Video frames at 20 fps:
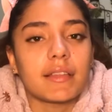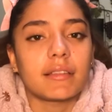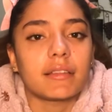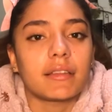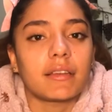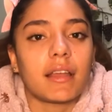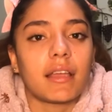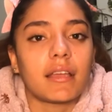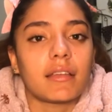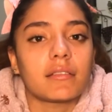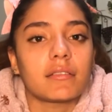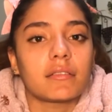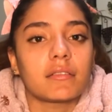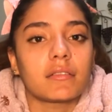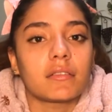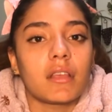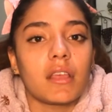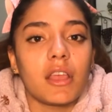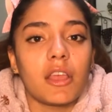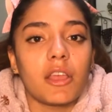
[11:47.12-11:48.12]

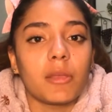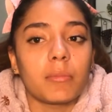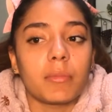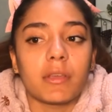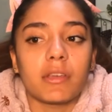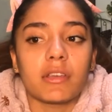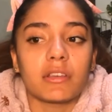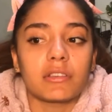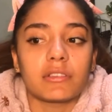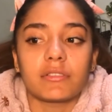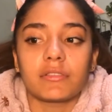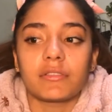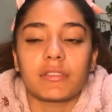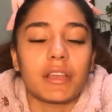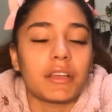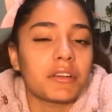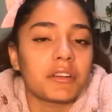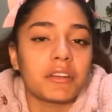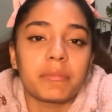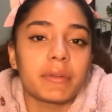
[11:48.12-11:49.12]
tendonitis because
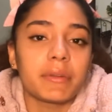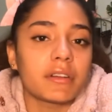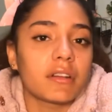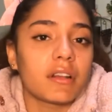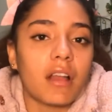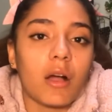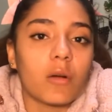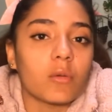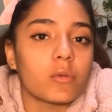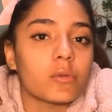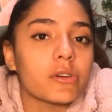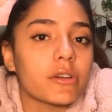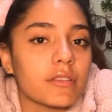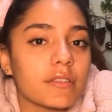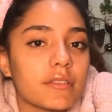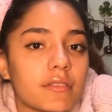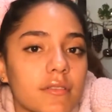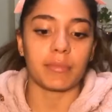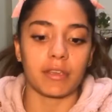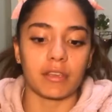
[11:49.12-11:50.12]
it could have been a lot
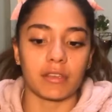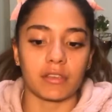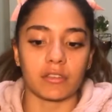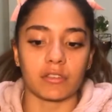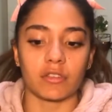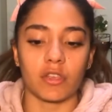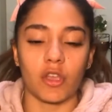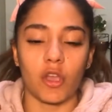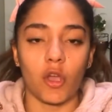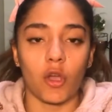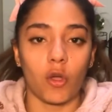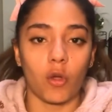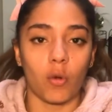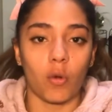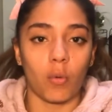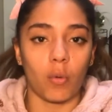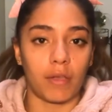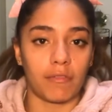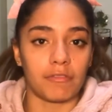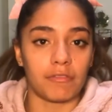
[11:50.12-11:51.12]
worse. Because
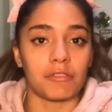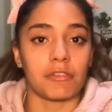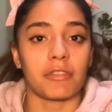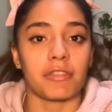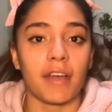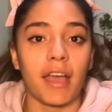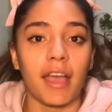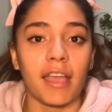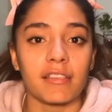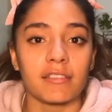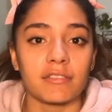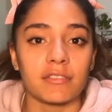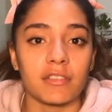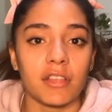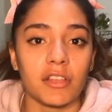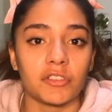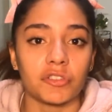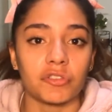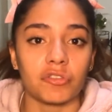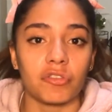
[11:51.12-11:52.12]
if your thigh is
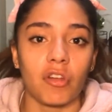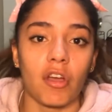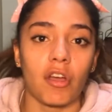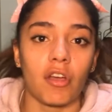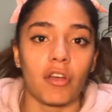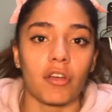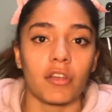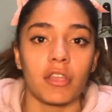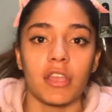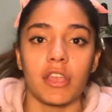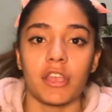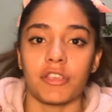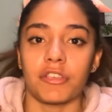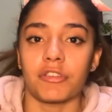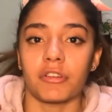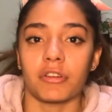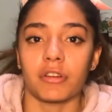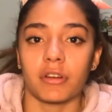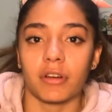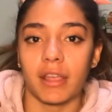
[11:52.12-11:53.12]
not strong,
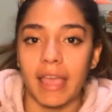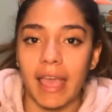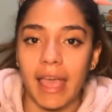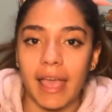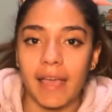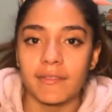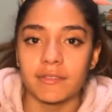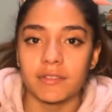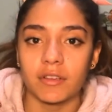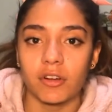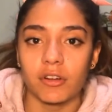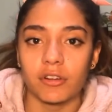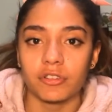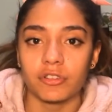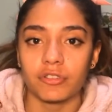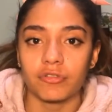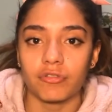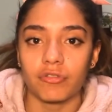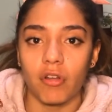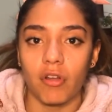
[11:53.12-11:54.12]
your calves aren't
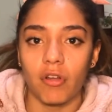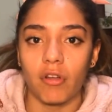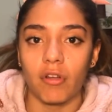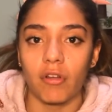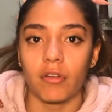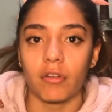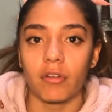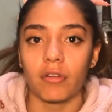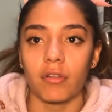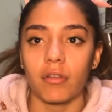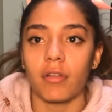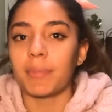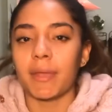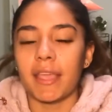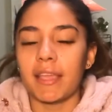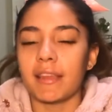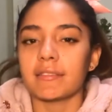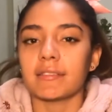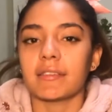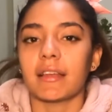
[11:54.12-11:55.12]
strong,
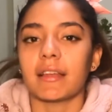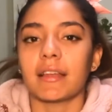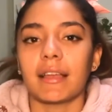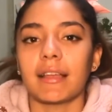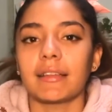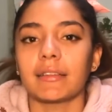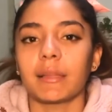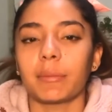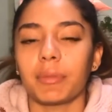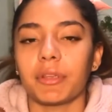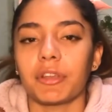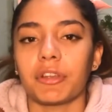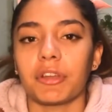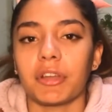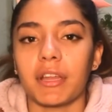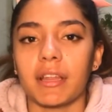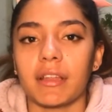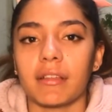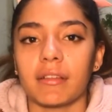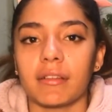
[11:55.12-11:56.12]
pain is gonna end up in
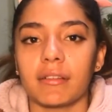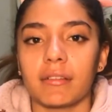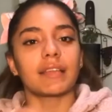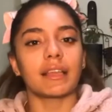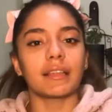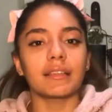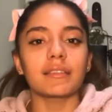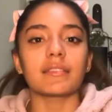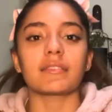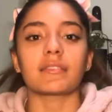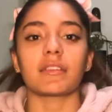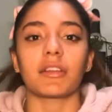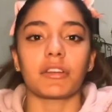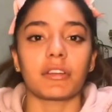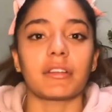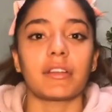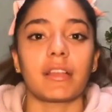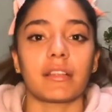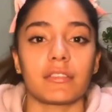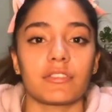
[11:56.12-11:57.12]
your knee. Tendons are
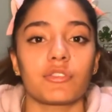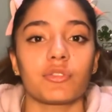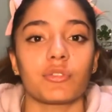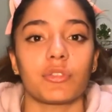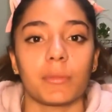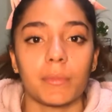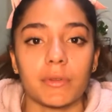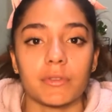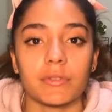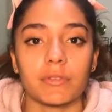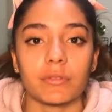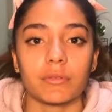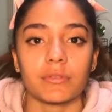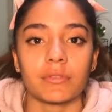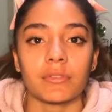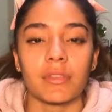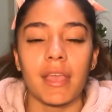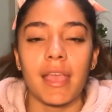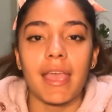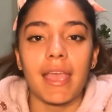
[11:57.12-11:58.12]
connected to the
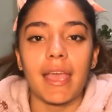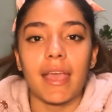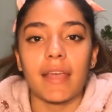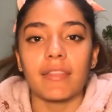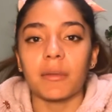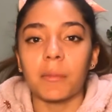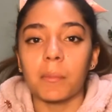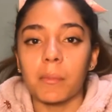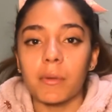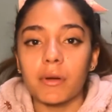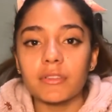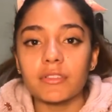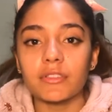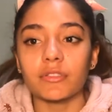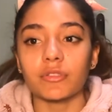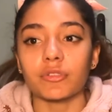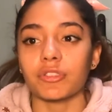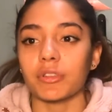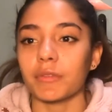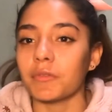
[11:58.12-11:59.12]
muscles. And the
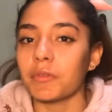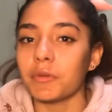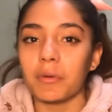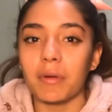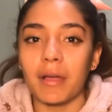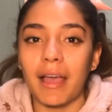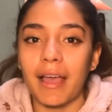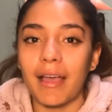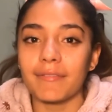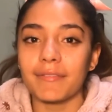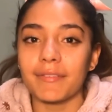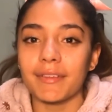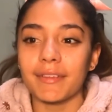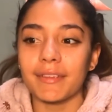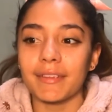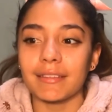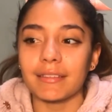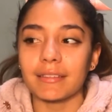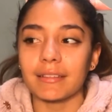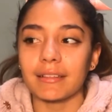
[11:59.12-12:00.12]
muscles, if you don't have
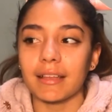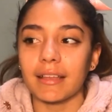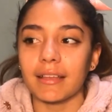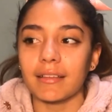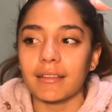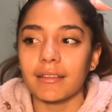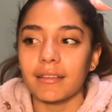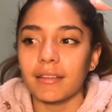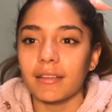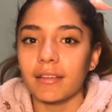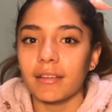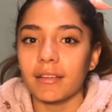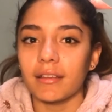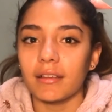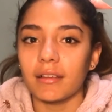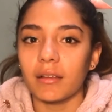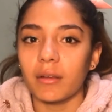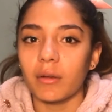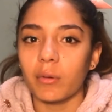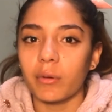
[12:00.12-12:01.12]
it, it's like,
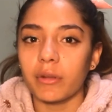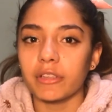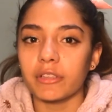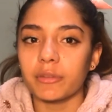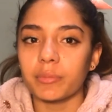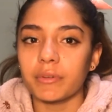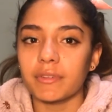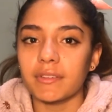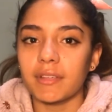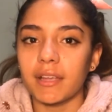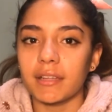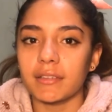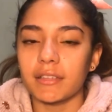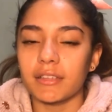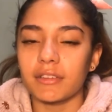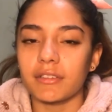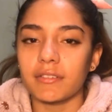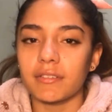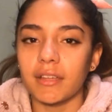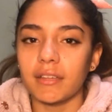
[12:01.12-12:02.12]
well, it's
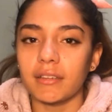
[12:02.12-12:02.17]
protecting your